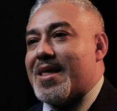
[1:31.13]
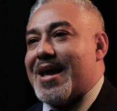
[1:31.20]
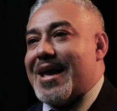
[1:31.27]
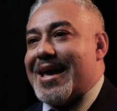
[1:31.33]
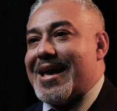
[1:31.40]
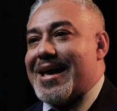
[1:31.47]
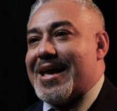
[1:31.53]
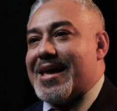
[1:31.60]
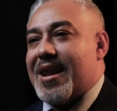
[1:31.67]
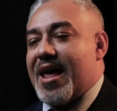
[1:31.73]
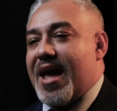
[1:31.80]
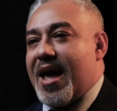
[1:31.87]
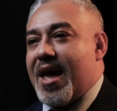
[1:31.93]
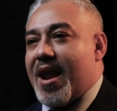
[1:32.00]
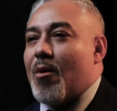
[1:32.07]
And
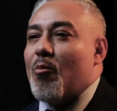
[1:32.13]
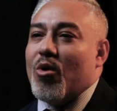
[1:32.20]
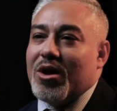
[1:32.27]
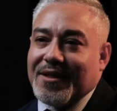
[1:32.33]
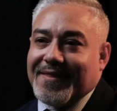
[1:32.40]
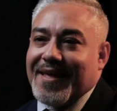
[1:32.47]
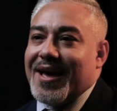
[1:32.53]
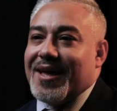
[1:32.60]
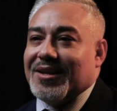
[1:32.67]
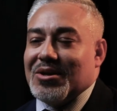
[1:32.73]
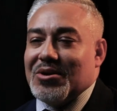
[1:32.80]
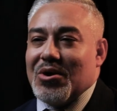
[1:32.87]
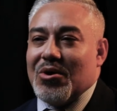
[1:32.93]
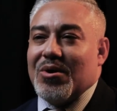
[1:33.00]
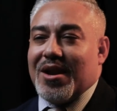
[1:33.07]
I wanted that,
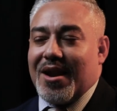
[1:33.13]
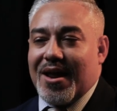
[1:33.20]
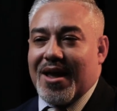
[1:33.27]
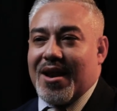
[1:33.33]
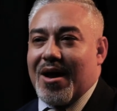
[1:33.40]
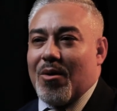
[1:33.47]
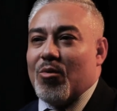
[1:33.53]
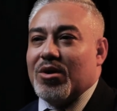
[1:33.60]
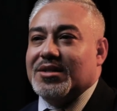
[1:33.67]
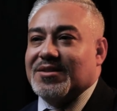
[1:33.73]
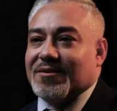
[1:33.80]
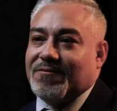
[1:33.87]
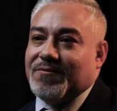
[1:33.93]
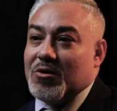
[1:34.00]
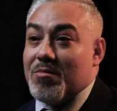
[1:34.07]
you know, and I wanted
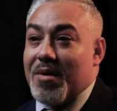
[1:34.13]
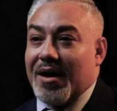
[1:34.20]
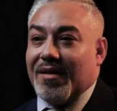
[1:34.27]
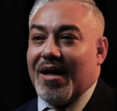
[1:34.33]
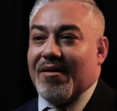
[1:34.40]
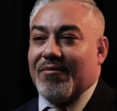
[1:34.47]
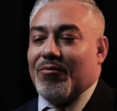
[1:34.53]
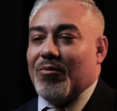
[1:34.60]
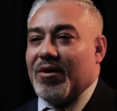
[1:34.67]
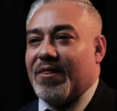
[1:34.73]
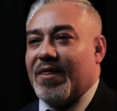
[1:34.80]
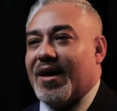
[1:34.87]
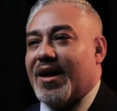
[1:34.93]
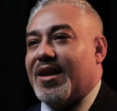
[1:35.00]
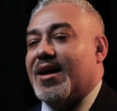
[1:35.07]
to fill my life
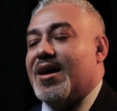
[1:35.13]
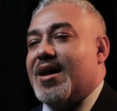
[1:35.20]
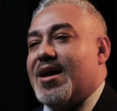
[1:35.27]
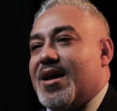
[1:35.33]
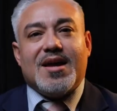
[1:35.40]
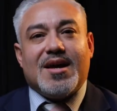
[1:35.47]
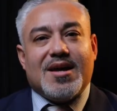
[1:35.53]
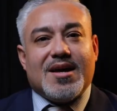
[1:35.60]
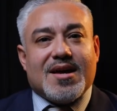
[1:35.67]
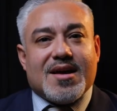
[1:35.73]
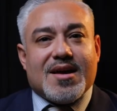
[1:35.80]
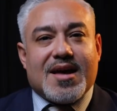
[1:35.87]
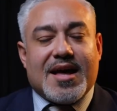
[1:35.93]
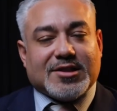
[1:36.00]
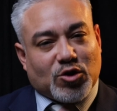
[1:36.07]
with that.
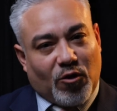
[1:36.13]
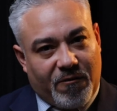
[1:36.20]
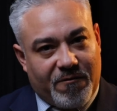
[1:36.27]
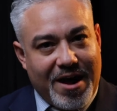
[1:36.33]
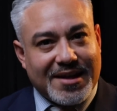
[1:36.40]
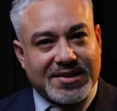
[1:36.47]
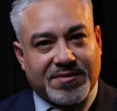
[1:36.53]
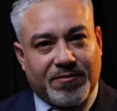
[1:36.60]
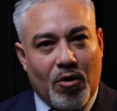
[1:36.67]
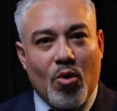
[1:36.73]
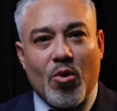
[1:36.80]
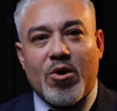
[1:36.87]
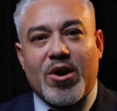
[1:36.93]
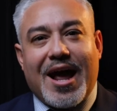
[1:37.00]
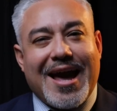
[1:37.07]
And so fast
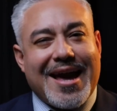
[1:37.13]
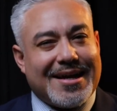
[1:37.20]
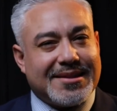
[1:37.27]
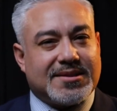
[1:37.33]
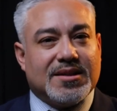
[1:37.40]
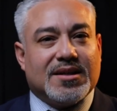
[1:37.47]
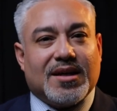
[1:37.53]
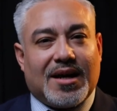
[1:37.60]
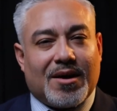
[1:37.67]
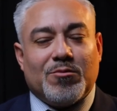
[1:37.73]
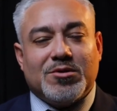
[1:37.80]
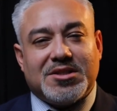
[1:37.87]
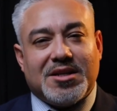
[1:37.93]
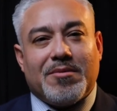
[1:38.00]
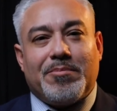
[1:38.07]
forward, I
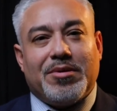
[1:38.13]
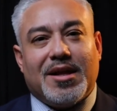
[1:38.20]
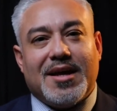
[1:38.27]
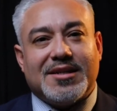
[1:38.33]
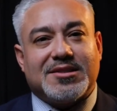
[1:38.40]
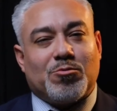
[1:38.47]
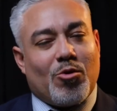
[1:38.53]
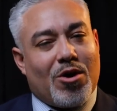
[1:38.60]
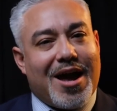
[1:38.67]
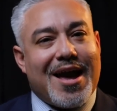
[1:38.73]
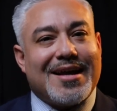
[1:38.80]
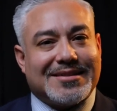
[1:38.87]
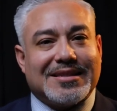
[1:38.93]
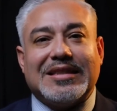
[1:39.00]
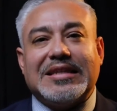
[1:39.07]
was at a place where I
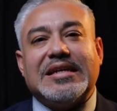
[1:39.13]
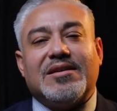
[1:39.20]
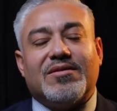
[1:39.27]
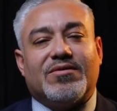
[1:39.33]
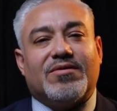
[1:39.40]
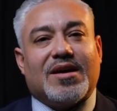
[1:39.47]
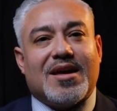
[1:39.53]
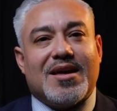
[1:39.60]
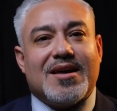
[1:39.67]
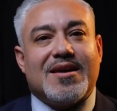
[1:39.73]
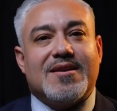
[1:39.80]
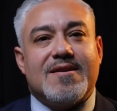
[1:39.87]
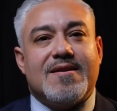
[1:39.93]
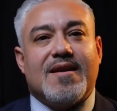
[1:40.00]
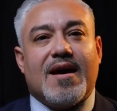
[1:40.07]
had to leave,
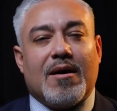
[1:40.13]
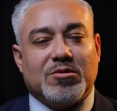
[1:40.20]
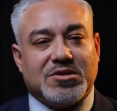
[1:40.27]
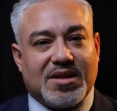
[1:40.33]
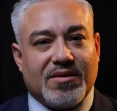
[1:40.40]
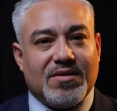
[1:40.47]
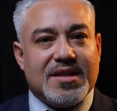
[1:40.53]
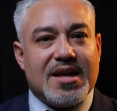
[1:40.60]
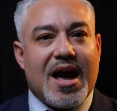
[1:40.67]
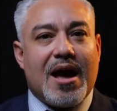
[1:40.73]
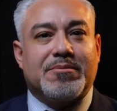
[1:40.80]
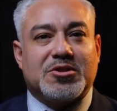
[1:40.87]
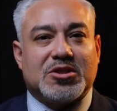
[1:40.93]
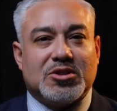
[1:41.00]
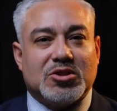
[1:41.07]
and I was given the
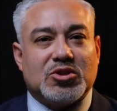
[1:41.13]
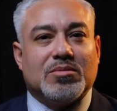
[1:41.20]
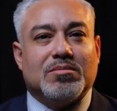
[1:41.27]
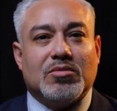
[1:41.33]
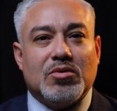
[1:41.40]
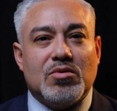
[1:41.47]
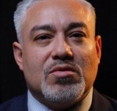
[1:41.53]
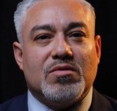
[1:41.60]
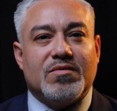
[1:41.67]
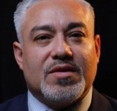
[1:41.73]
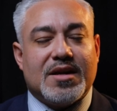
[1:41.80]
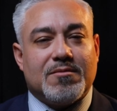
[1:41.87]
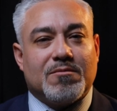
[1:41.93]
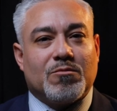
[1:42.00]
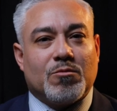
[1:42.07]
option to move
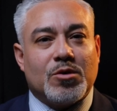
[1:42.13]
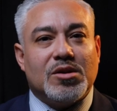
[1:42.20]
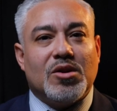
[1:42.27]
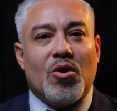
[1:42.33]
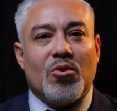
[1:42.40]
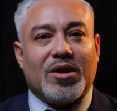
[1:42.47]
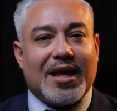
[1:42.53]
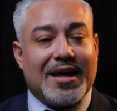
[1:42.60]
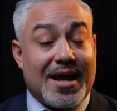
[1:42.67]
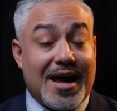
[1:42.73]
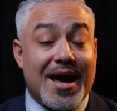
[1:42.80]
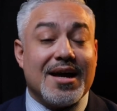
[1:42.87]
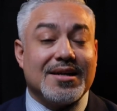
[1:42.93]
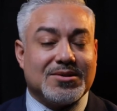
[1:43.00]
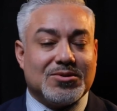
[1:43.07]
and relocate. I
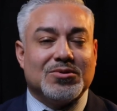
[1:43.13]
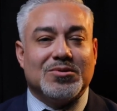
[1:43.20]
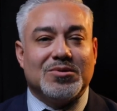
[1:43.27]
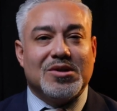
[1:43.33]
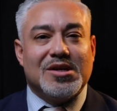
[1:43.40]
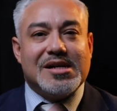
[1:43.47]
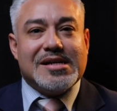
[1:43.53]
had to.